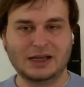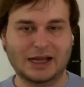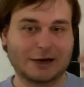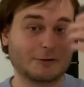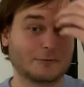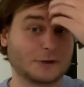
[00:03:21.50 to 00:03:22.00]

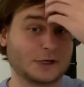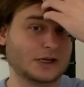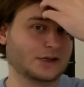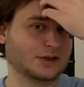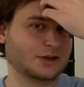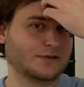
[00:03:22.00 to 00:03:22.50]
And what we need
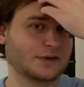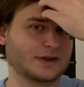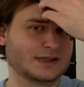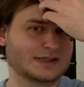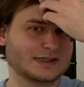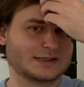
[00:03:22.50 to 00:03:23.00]
to do for
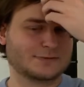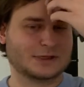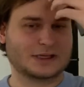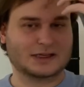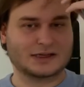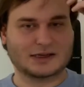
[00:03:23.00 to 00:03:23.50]
this is
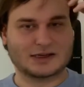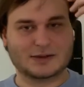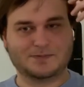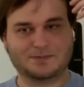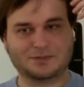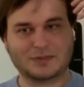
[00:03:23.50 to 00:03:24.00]
we
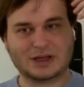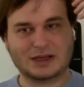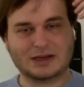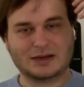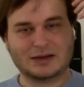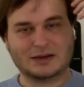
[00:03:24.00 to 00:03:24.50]

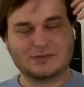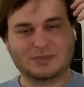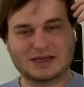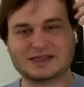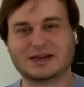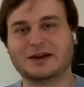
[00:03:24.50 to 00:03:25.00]

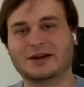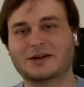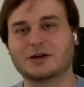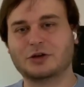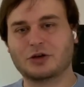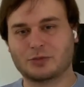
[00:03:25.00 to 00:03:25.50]
basically need a
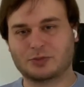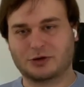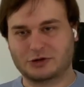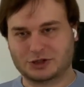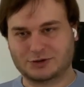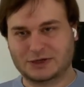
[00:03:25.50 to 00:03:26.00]
new
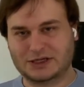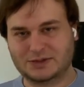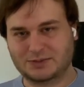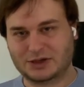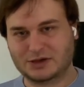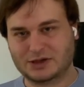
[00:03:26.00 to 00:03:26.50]
approach, right?
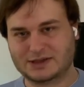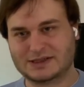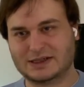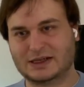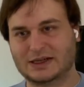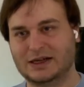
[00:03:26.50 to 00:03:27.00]
Because
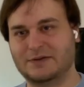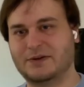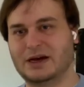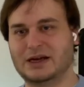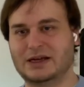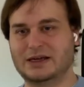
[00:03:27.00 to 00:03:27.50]

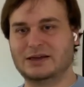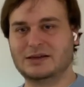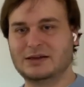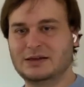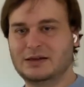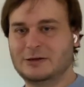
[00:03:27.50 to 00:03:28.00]

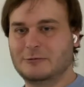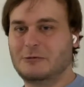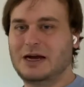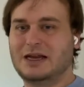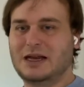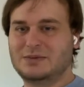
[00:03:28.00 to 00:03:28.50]

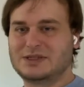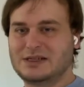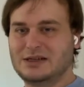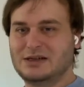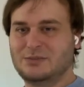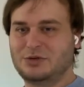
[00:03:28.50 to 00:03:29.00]
while I'm
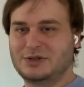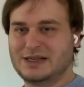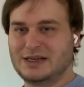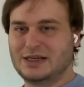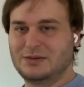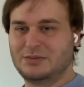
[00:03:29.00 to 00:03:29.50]
still
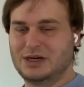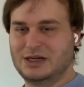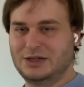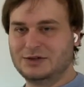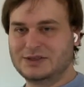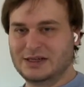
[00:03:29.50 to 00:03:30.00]
presenting my
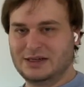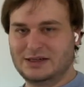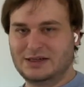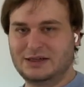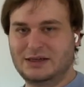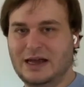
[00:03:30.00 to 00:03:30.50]
user
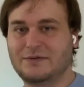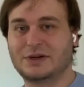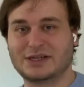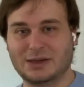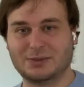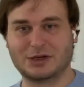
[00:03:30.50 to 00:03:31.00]
ID every
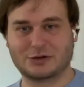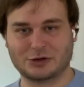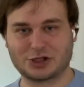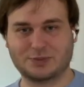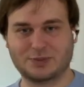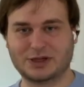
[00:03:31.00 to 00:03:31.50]
time I go
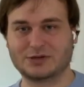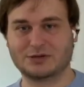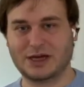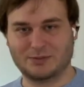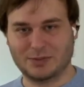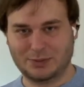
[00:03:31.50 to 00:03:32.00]
shopping to
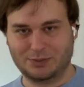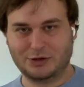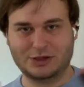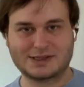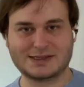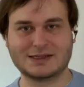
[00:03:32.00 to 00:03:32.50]
get my
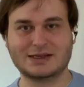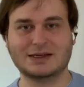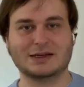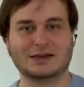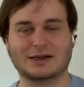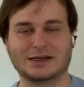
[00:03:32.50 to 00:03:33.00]
points,
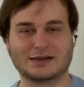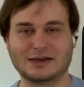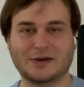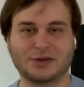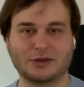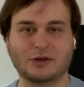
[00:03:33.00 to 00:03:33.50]
like
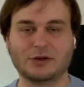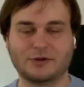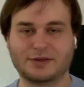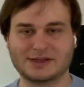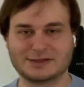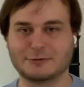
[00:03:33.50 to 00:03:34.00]
none of
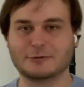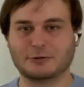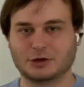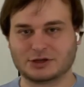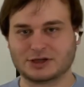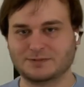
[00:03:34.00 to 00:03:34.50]
this will
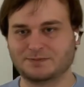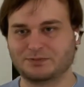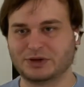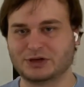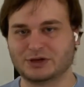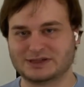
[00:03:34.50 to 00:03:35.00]
work.
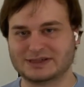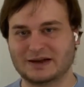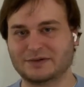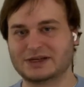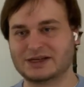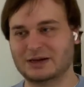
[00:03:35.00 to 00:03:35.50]
Because
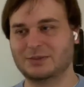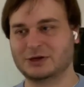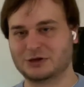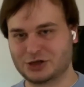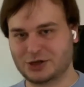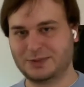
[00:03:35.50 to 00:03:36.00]
every time I
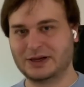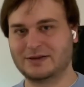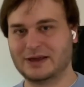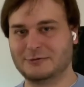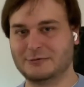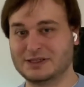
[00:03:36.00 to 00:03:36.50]
go shopping,
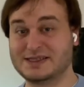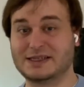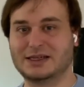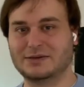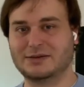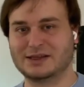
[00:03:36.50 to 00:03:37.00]
they will
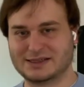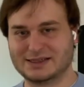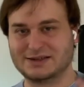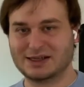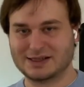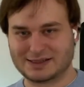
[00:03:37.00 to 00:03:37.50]
see this is
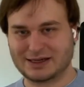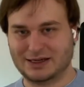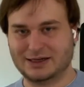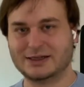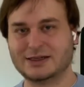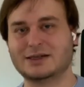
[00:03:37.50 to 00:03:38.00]
this
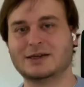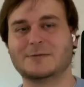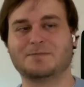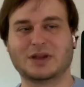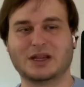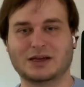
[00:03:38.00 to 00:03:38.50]
guy
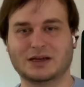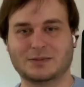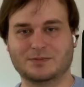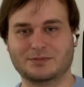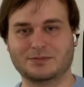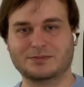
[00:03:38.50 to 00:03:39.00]

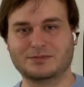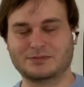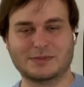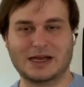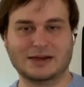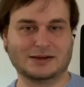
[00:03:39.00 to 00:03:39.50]
and
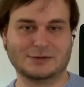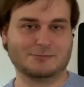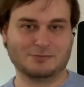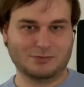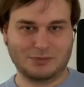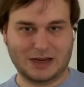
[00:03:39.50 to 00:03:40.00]

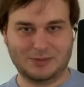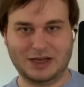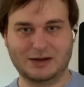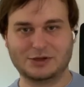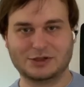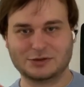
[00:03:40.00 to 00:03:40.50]
may be
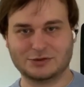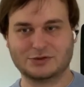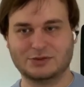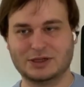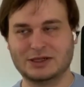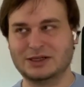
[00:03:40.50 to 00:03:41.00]
able to
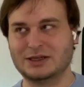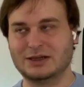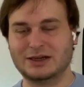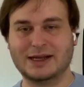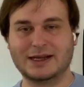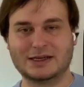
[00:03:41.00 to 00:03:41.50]

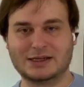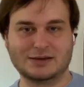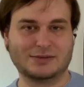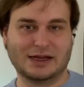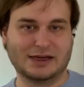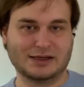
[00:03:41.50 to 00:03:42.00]
link
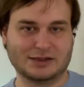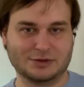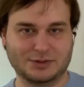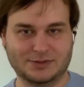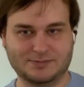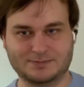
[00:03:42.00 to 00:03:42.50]
data to me.